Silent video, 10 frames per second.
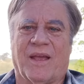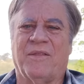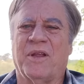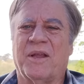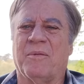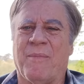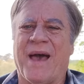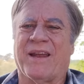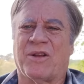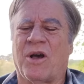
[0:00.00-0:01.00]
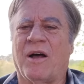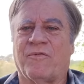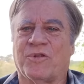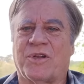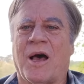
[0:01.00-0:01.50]
and then get mad at God
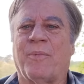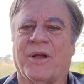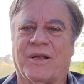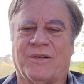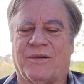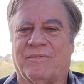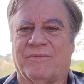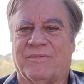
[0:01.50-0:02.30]
for stopping us?